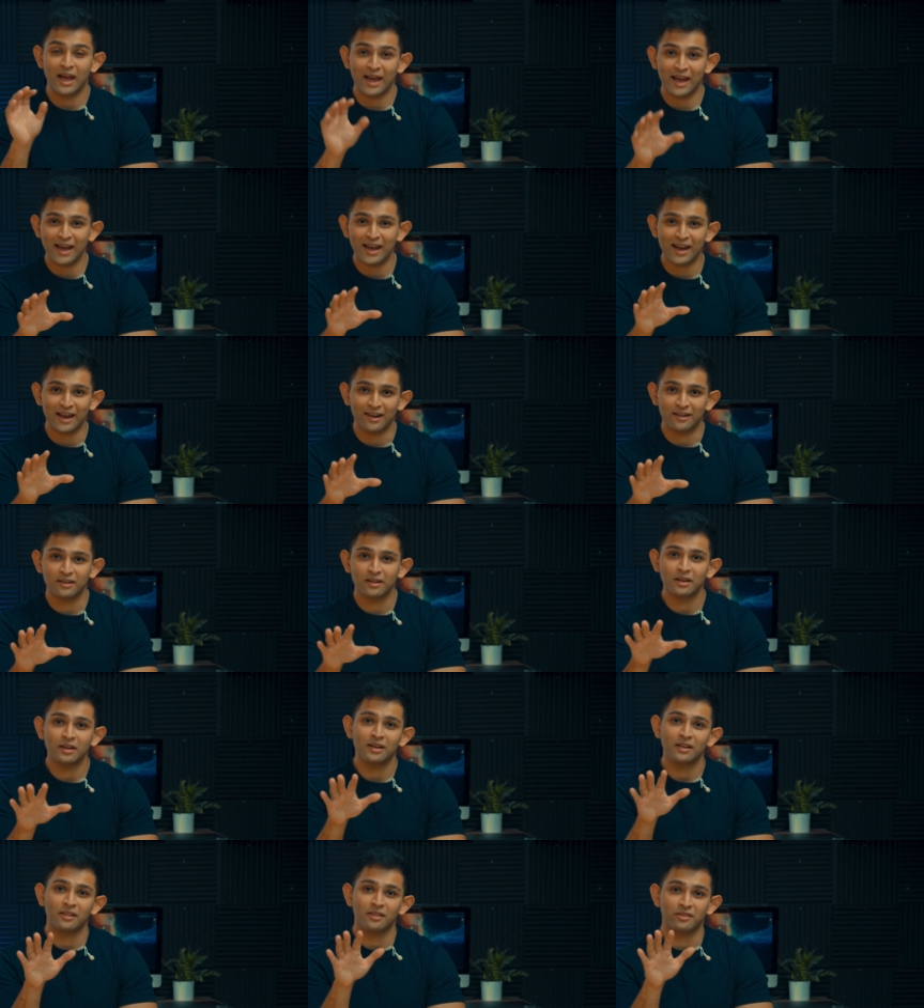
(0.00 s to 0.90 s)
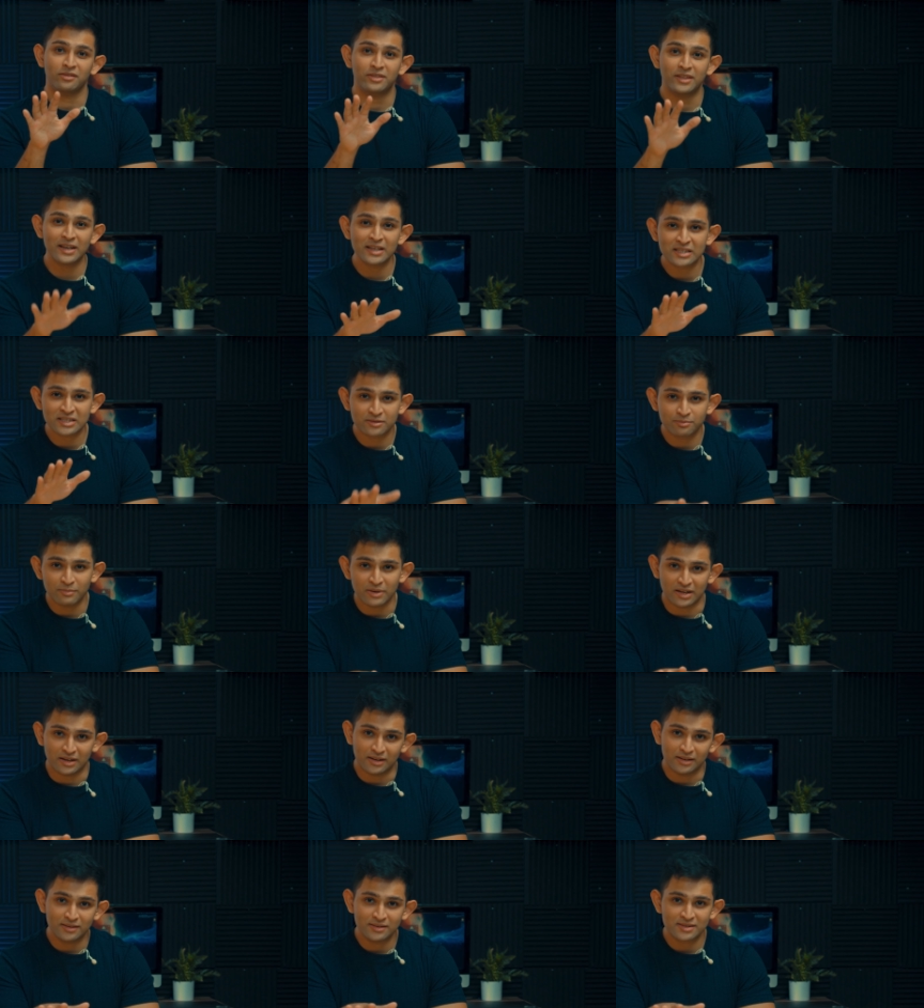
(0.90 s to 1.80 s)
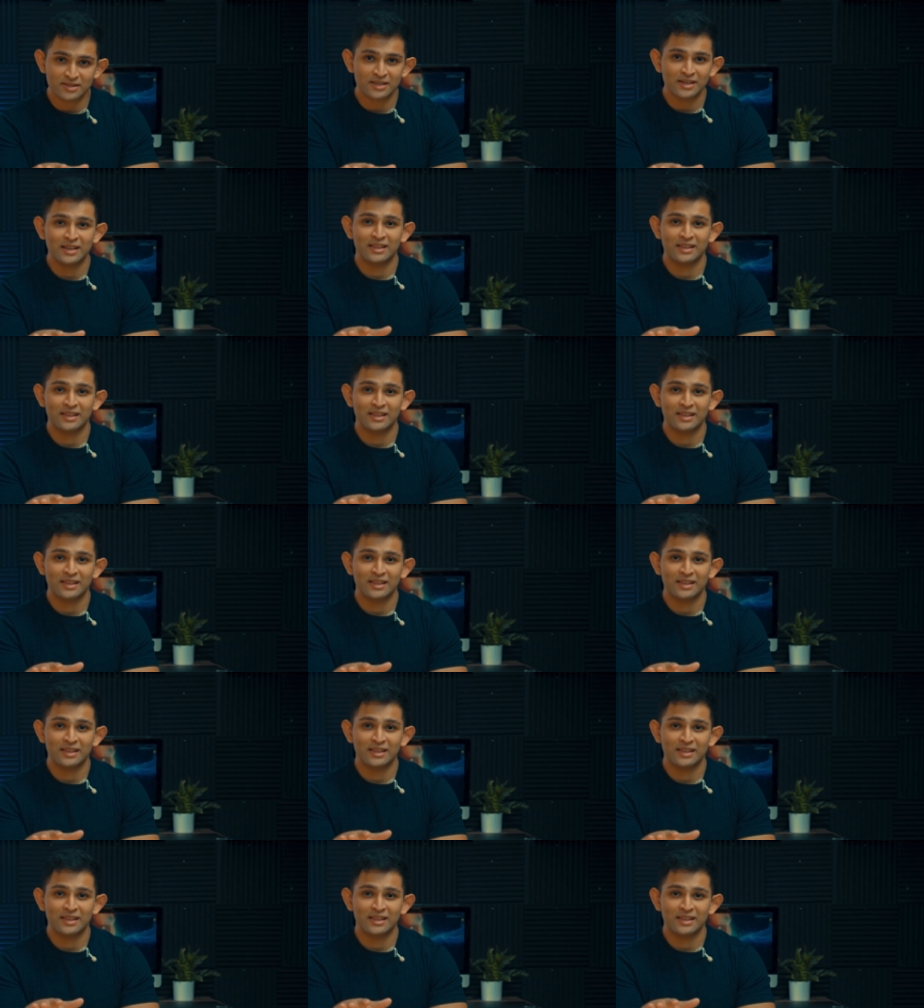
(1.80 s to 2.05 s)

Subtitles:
And this means